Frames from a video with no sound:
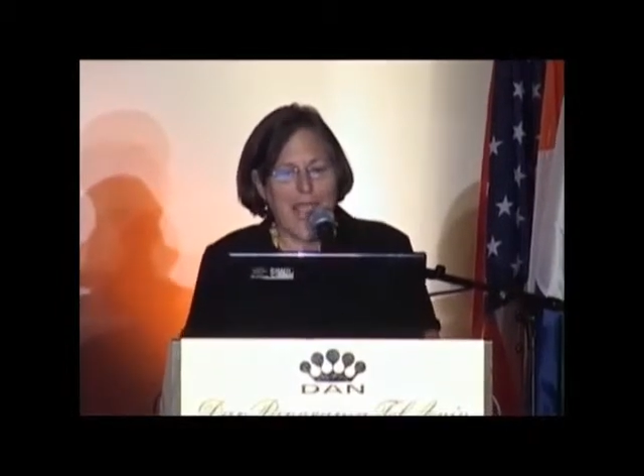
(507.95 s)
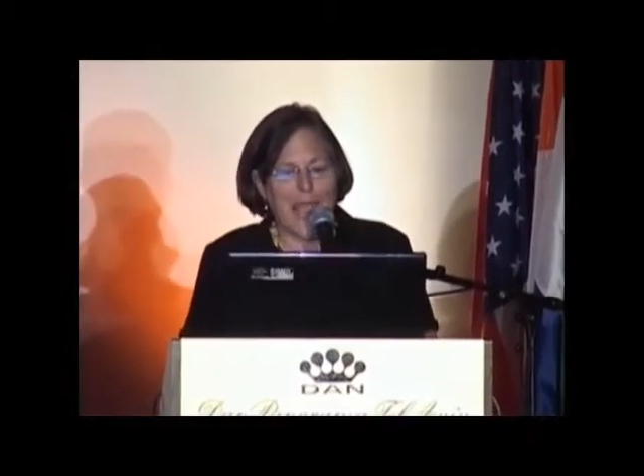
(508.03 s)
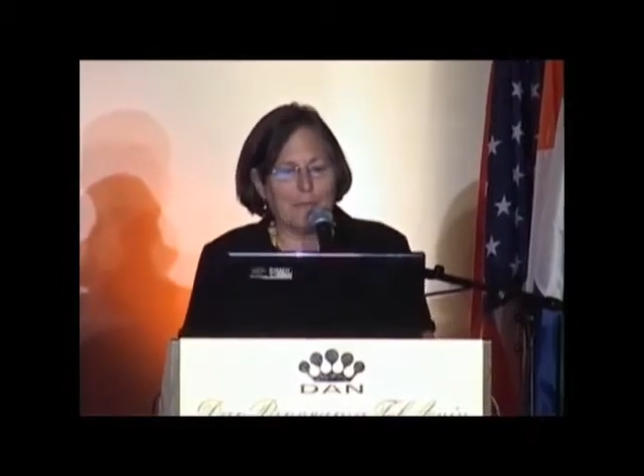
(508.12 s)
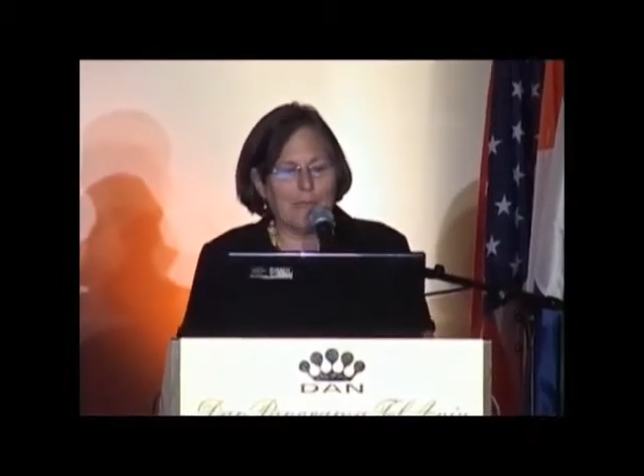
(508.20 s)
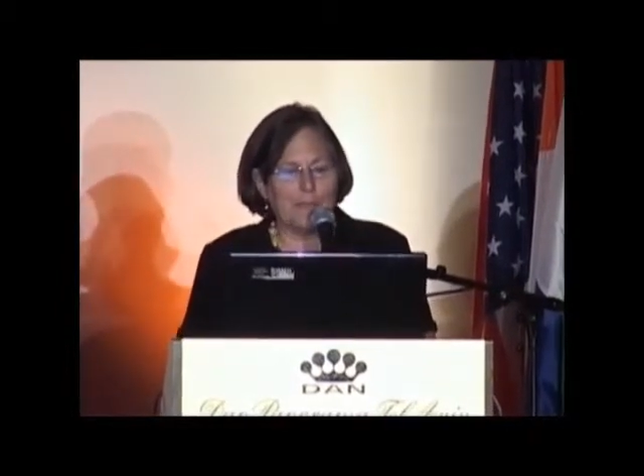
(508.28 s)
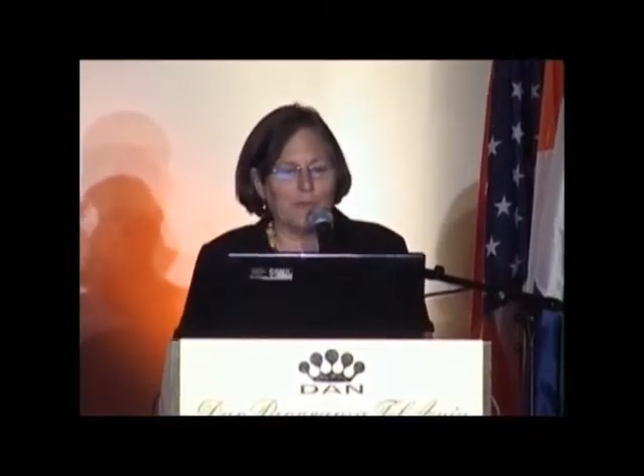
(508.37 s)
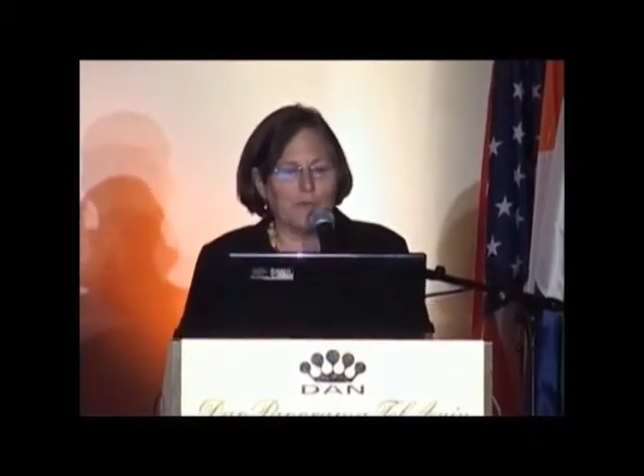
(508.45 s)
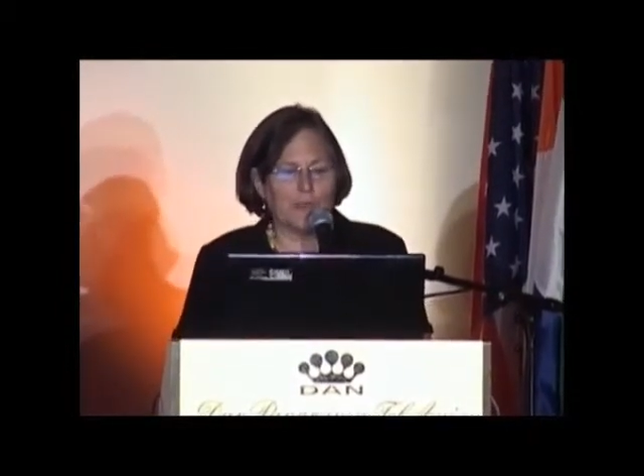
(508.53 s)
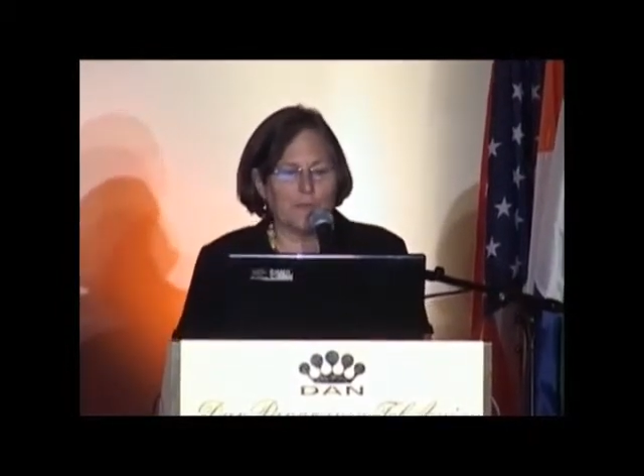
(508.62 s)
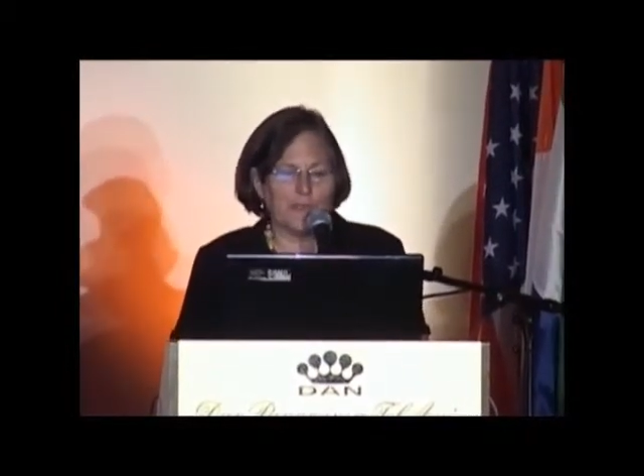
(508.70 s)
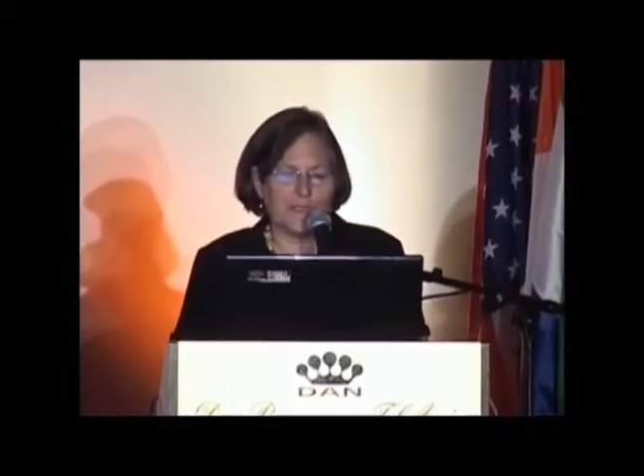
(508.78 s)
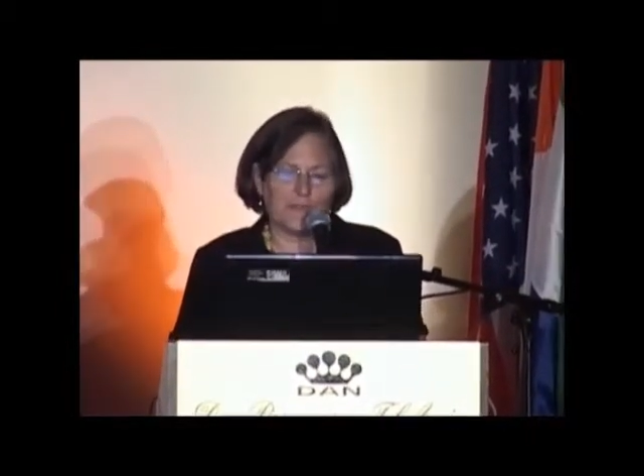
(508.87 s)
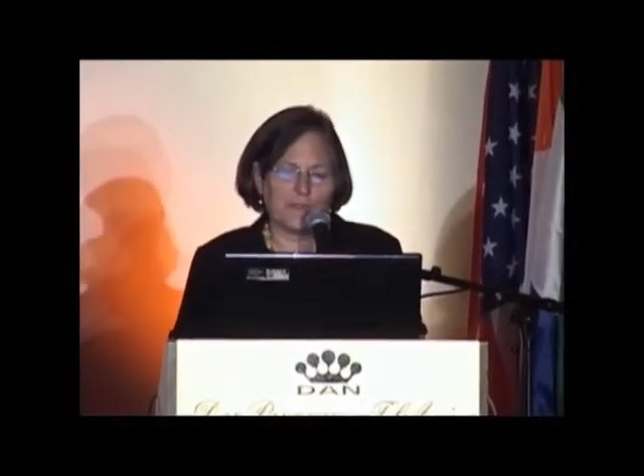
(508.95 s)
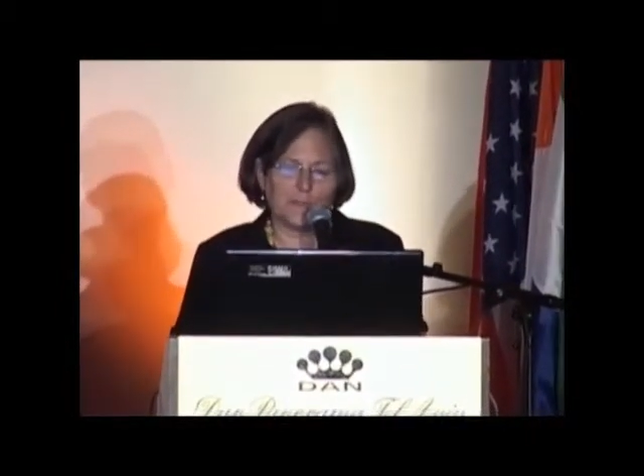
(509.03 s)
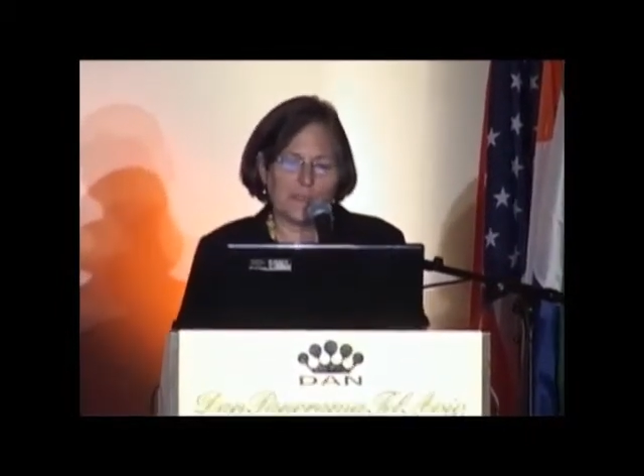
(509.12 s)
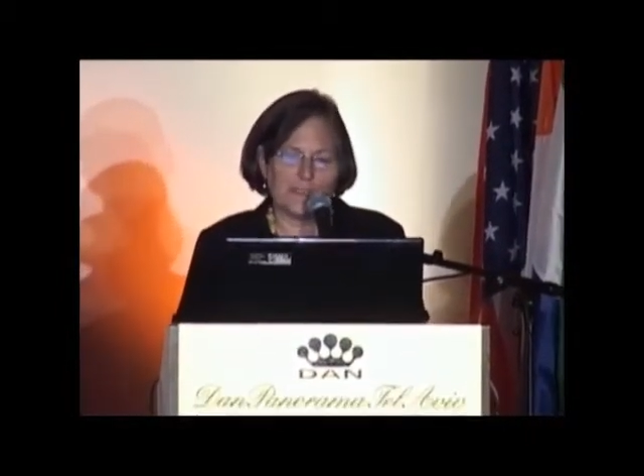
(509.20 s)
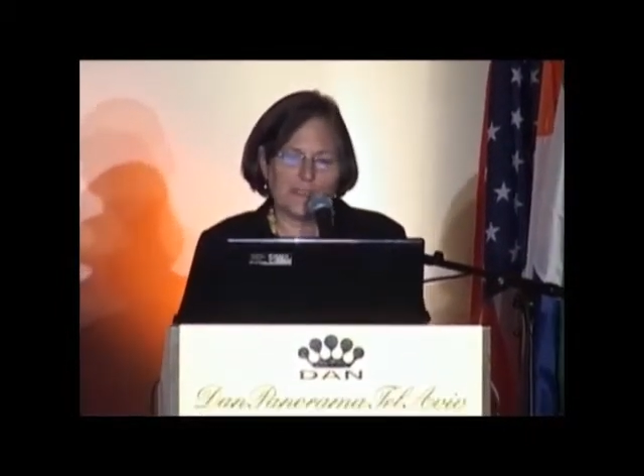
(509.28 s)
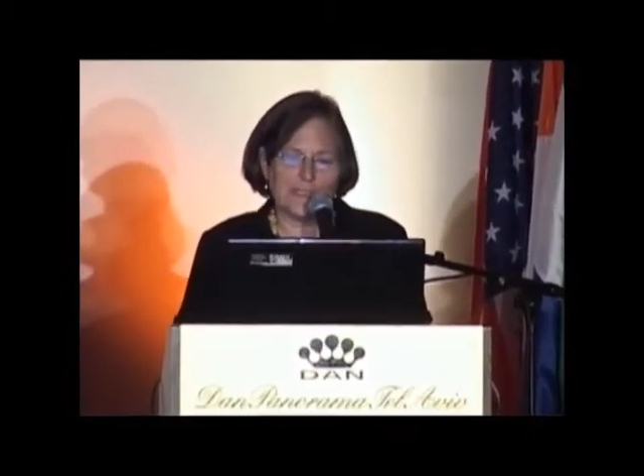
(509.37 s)
And people with
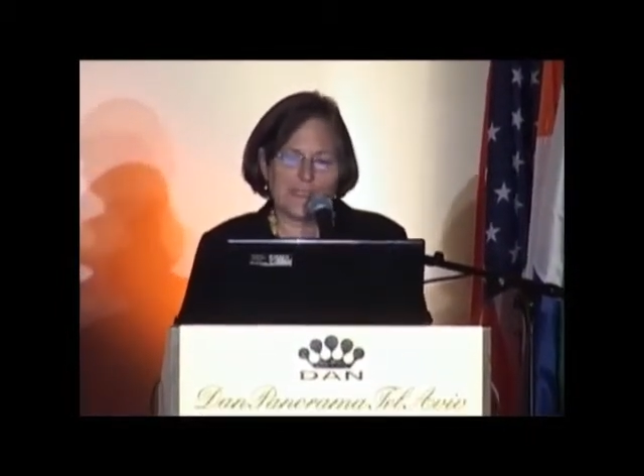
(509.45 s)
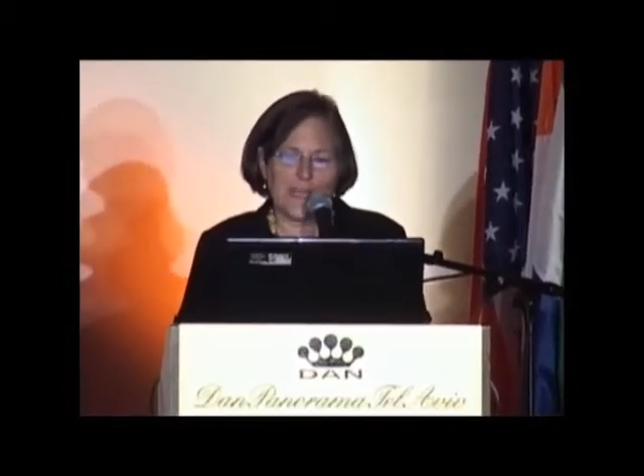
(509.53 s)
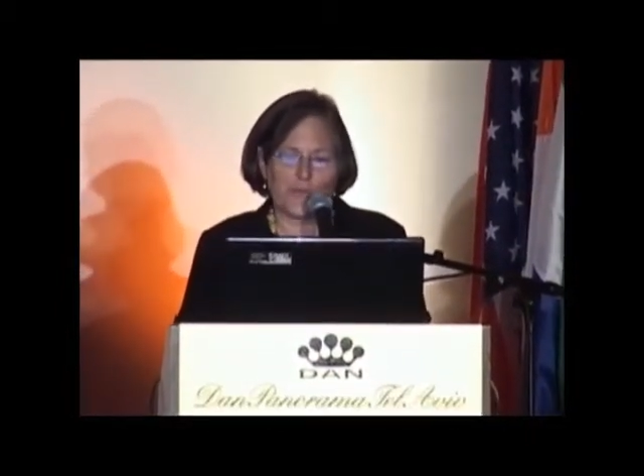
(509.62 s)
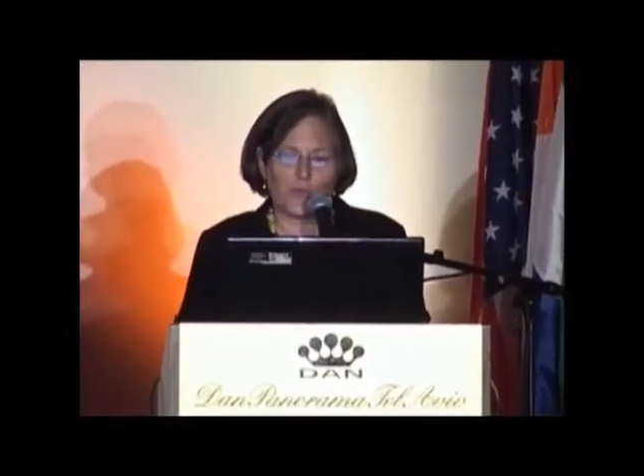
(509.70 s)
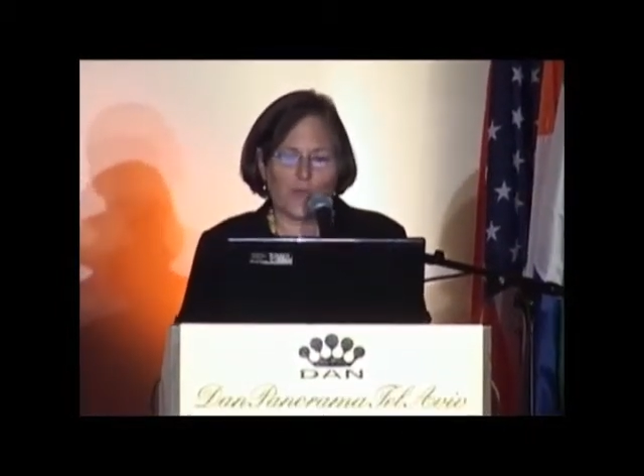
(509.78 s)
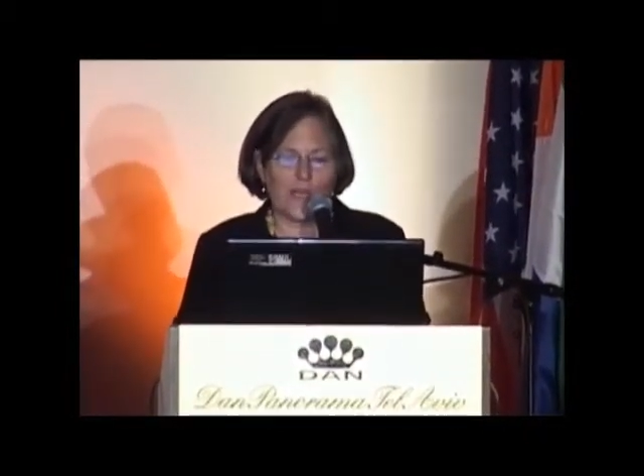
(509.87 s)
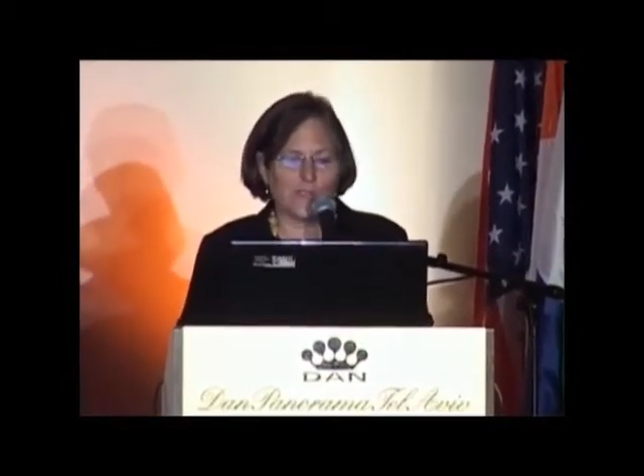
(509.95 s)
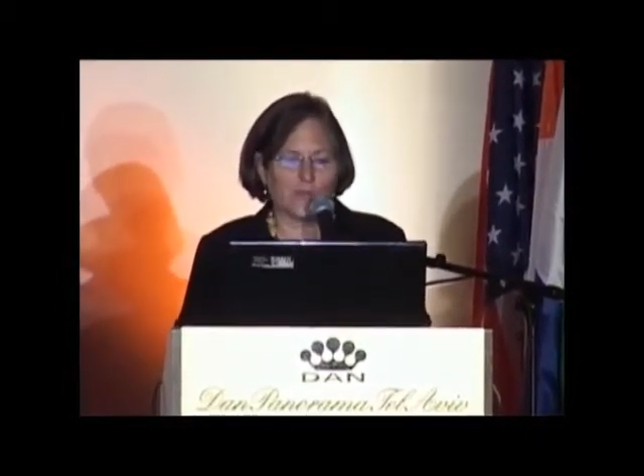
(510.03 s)
disabilities have the right